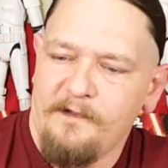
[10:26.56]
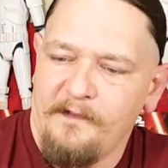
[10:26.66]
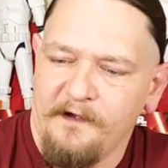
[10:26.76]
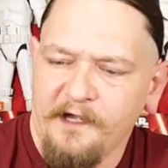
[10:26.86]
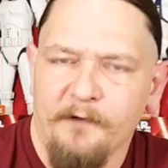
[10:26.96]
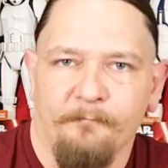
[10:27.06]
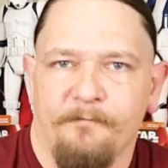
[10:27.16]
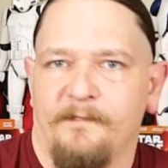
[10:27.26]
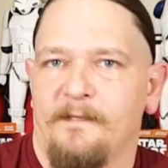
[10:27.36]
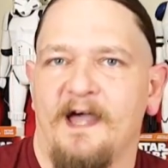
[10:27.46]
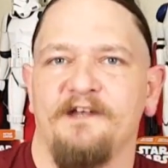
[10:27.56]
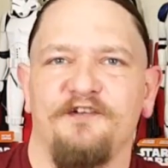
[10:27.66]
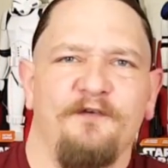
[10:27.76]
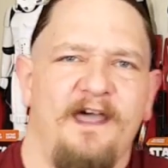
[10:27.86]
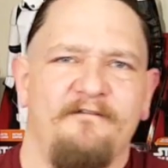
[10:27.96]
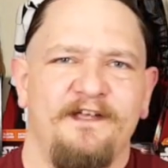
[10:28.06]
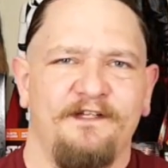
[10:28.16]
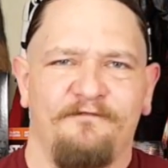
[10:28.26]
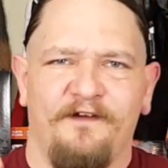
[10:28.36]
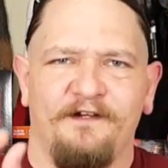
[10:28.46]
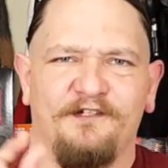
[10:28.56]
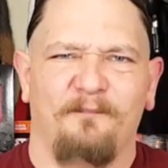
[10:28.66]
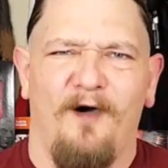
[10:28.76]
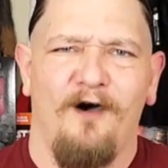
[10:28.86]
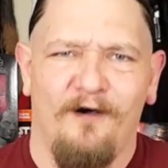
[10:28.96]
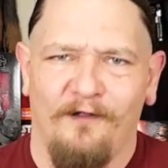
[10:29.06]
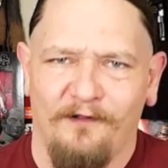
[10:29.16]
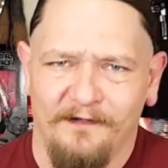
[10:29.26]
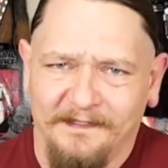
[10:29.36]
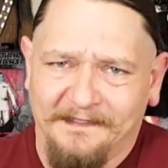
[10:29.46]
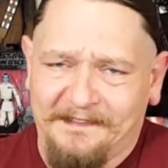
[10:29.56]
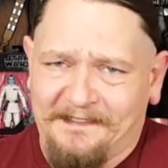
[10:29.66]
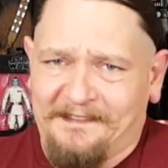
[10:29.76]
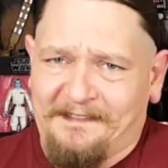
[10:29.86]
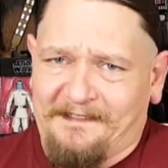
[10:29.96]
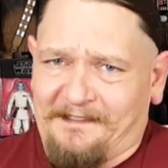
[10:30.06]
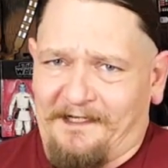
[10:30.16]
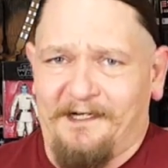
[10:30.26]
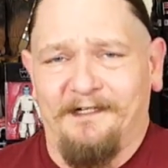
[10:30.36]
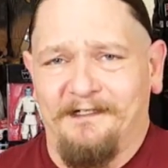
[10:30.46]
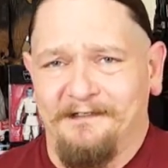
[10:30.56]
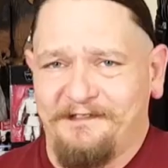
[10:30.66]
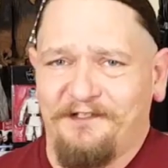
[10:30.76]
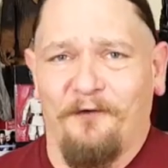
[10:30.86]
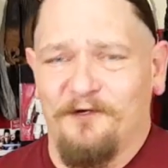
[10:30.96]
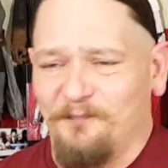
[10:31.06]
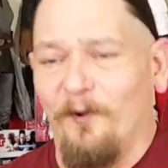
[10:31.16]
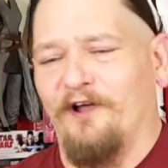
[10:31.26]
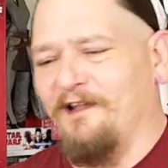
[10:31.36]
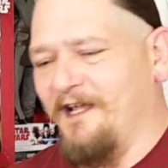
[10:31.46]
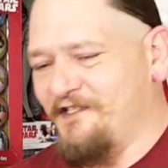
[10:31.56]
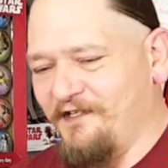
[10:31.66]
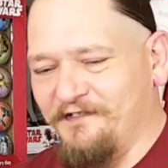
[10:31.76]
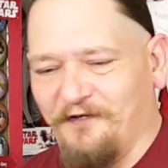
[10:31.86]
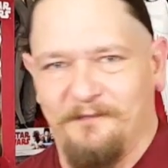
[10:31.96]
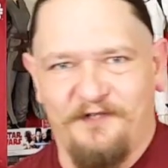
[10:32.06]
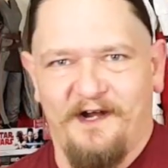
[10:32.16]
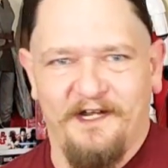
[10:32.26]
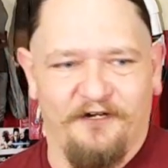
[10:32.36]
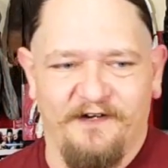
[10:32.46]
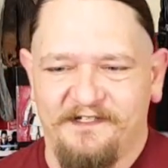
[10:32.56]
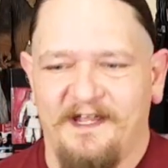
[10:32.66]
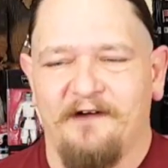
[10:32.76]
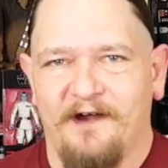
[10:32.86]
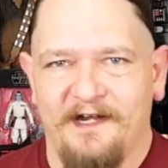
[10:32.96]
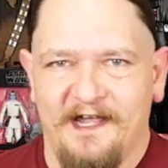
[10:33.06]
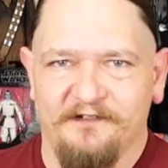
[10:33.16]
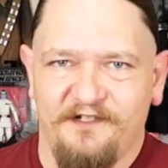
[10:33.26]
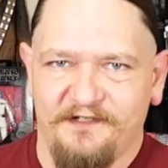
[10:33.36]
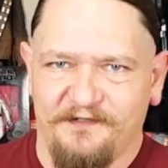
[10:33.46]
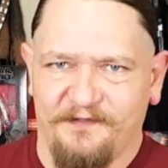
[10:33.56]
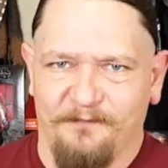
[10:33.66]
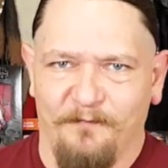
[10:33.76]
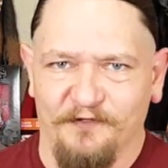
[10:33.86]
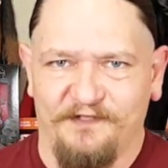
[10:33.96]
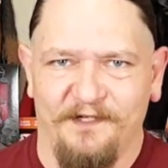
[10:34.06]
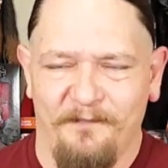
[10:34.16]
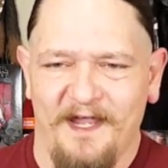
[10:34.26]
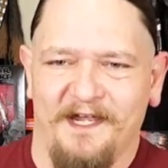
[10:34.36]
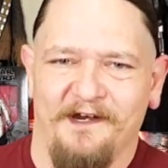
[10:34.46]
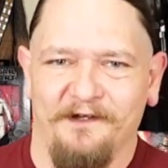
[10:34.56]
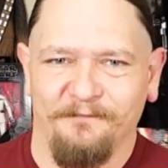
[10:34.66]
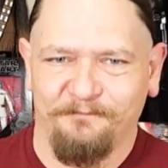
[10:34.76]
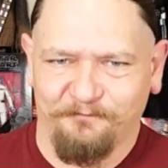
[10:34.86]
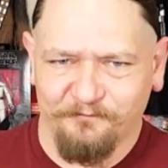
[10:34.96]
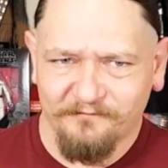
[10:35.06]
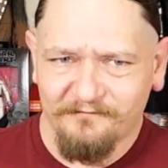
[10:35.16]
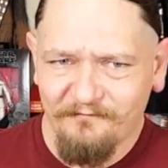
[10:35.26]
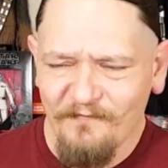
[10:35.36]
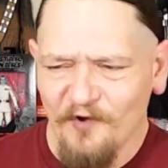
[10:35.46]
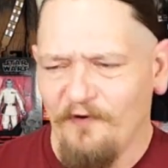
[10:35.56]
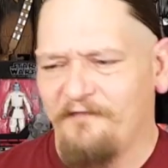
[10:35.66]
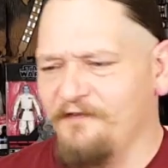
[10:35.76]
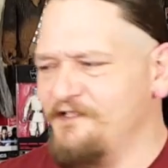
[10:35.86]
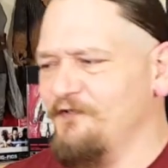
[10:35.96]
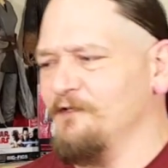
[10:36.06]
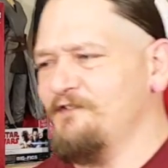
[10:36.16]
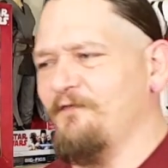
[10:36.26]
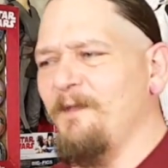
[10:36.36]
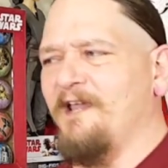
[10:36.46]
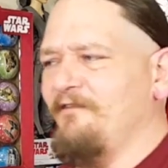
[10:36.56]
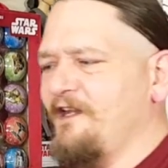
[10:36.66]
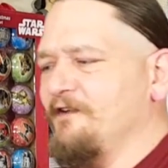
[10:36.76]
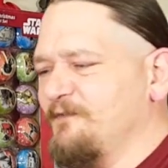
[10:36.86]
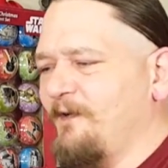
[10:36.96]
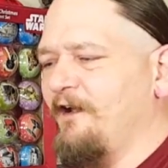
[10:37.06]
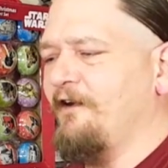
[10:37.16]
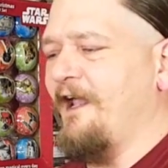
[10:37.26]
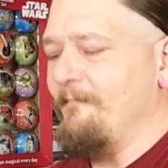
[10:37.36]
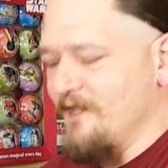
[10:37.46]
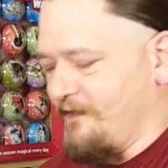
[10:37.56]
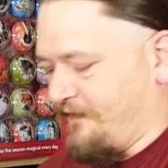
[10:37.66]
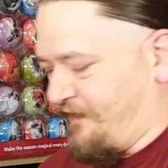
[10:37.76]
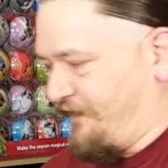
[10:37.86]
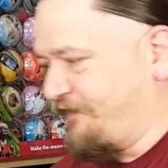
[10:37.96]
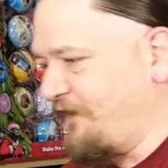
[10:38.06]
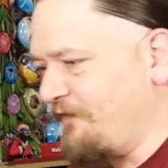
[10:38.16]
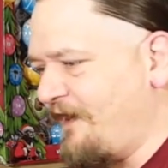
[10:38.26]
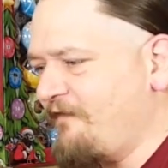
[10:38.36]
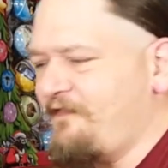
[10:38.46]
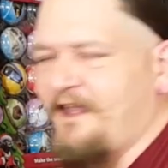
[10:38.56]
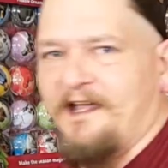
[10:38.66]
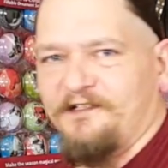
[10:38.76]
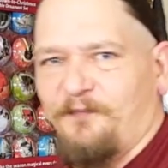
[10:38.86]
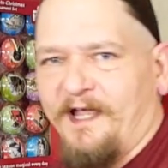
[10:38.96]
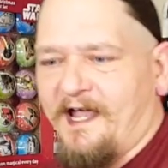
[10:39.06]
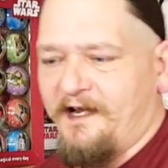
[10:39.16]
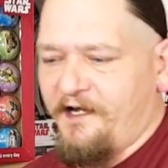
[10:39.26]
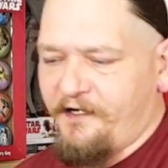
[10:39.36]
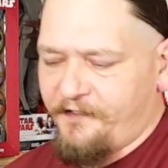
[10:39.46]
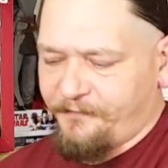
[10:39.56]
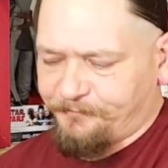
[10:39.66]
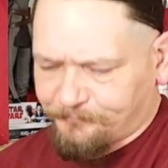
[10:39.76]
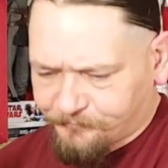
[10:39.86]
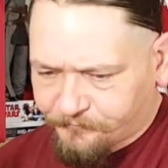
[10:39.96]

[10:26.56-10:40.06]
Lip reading: there you go. I do have a very small Star Wars book collection, so I'm trying to increase that right now, just mostly to make it a reference source for making videos. But okay, so everything else we got here